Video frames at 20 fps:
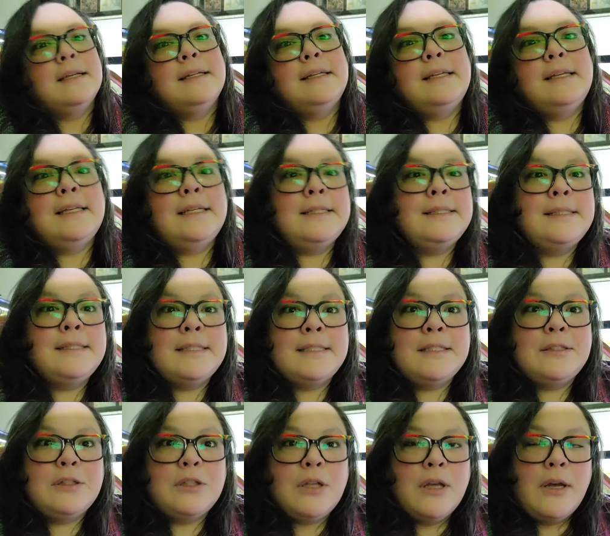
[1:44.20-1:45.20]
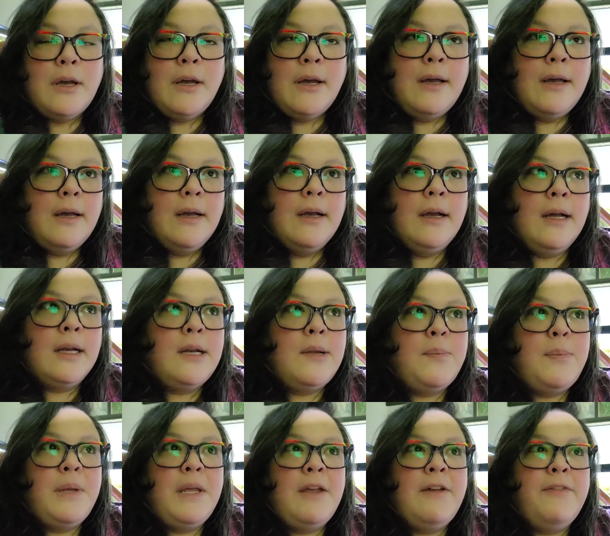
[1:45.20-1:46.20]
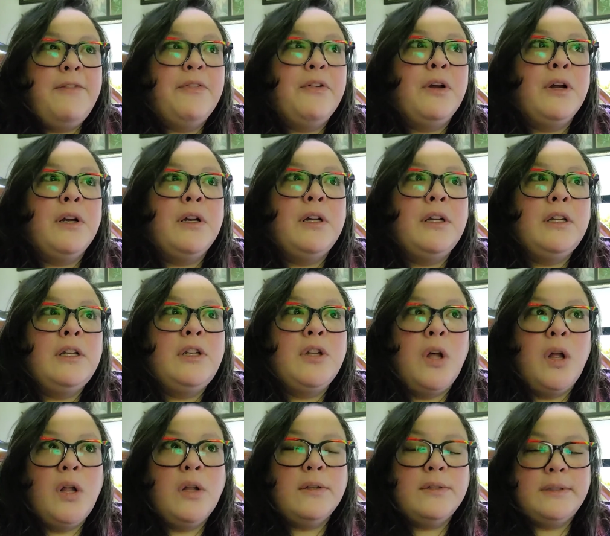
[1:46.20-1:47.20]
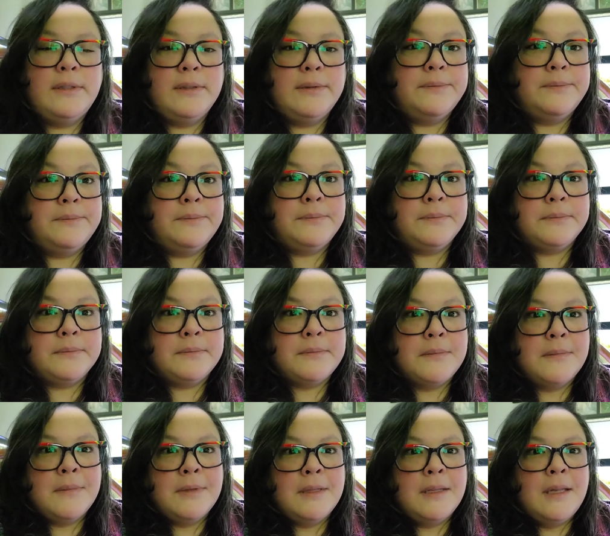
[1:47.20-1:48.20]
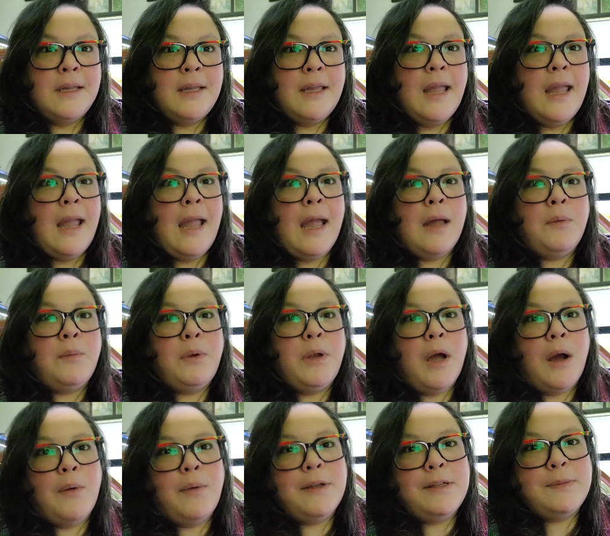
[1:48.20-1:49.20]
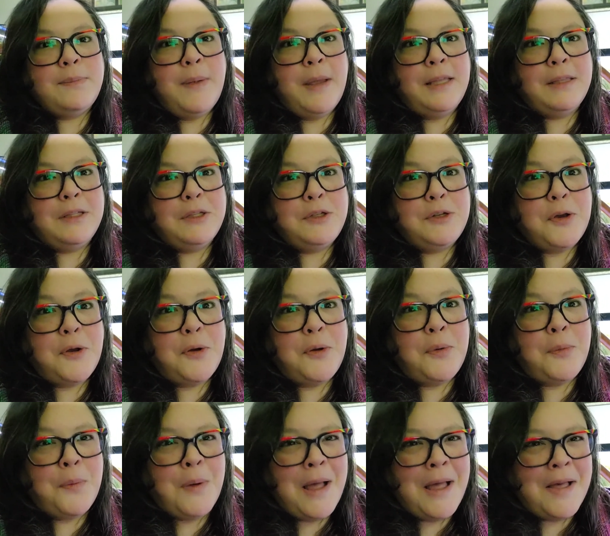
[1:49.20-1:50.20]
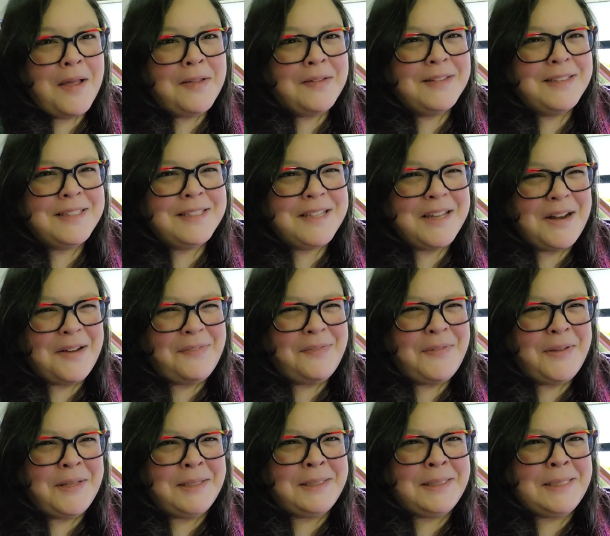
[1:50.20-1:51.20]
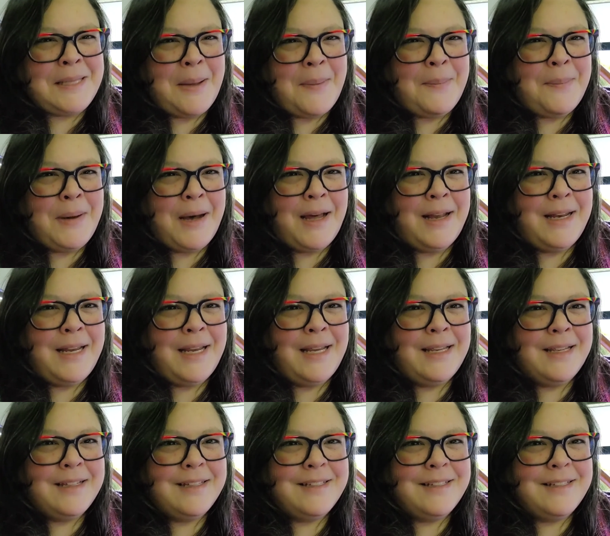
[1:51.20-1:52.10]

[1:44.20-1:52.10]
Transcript: it's gonna be for an adult." And we always make the joke, well, it's gonna fit somebody,